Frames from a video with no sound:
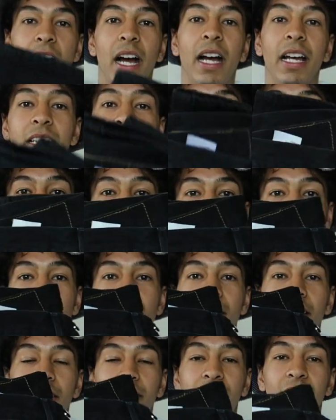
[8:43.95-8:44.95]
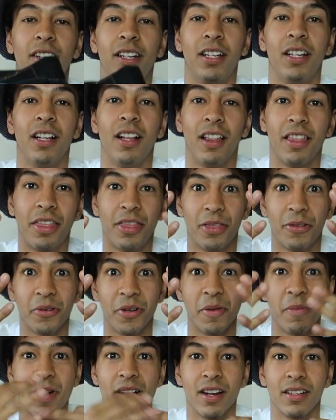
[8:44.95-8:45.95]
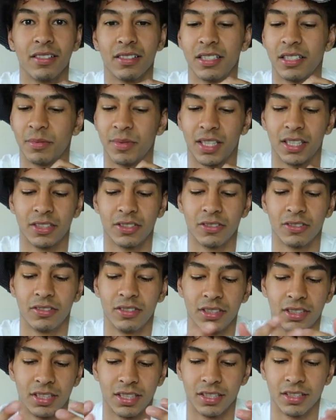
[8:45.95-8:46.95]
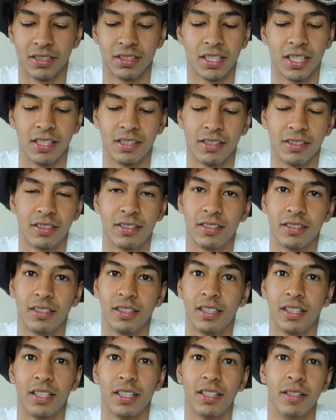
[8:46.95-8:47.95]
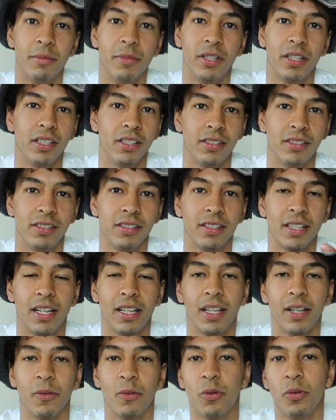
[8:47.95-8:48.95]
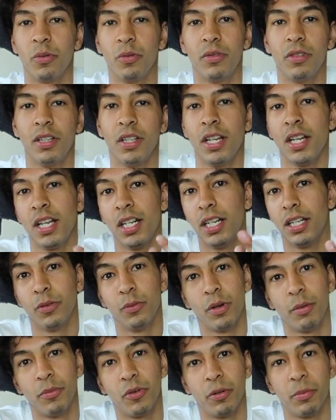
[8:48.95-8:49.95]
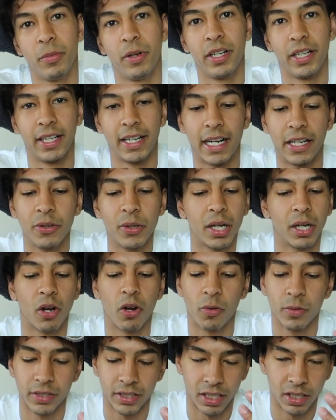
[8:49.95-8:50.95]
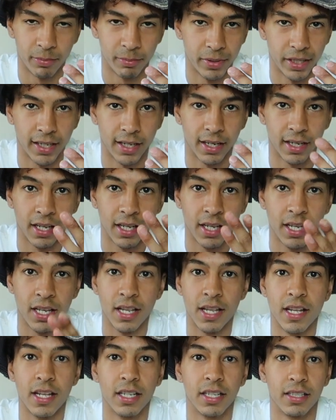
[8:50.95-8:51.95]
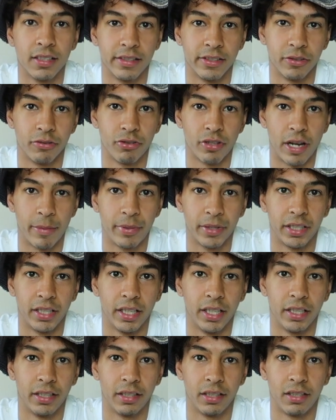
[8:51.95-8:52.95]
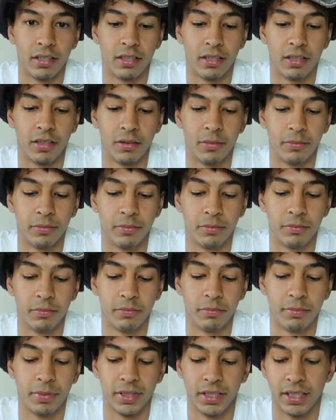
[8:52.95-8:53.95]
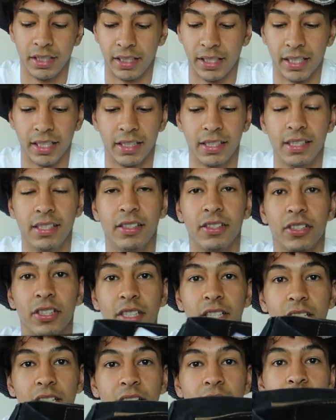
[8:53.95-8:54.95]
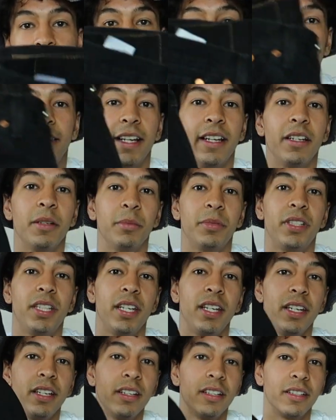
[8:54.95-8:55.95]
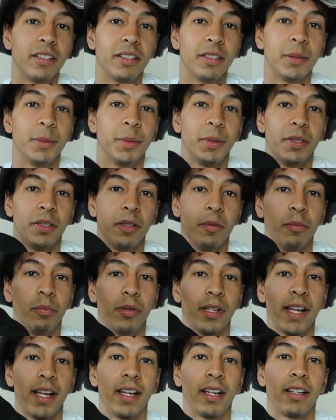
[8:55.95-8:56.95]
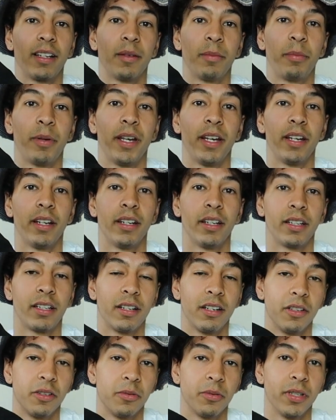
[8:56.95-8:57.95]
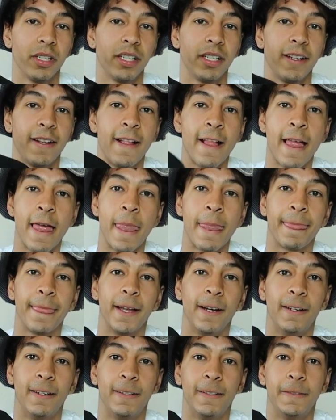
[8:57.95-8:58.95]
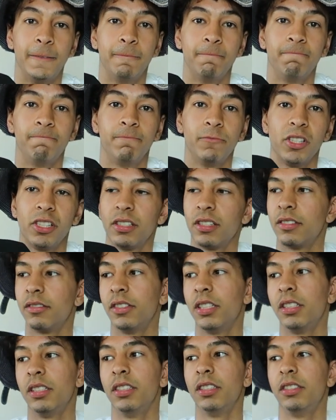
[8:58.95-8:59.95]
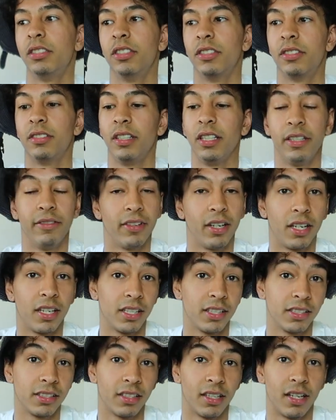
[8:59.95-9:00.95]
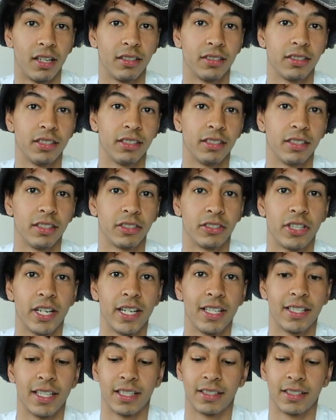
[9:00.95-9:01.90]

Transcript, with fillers: I used to have three pairs of these, but I sold these because it just the money's just high. Who doesn't want more money? And I knew I could always get them back because they'll drop again. Um, but yeah, these are Denim Tear, the black pair colorway. Um, this is literally just Levi's. Honestly, nothing crazy.